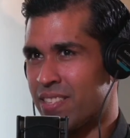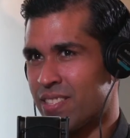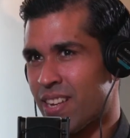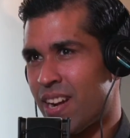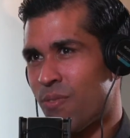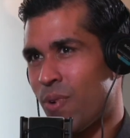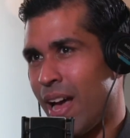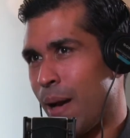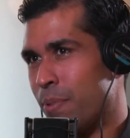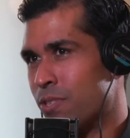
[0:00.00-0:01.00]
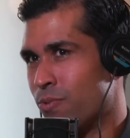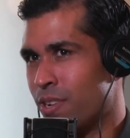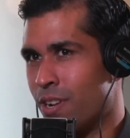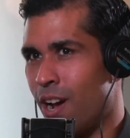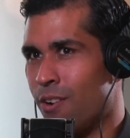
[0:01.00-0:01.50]
that's kind of what happens
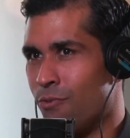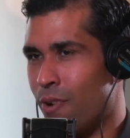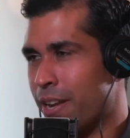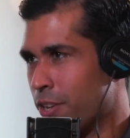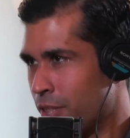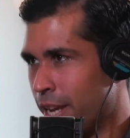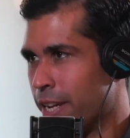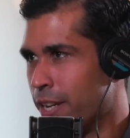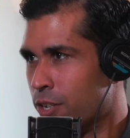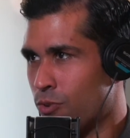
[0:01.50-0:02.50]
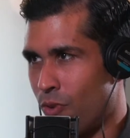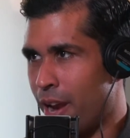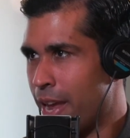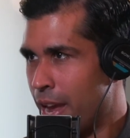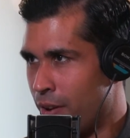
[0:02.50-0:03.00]
when unregulated
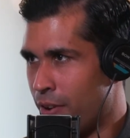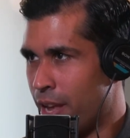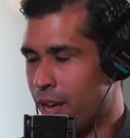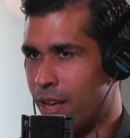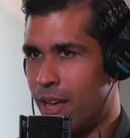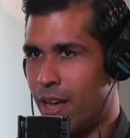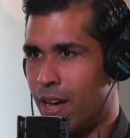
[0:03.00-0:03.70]
gray area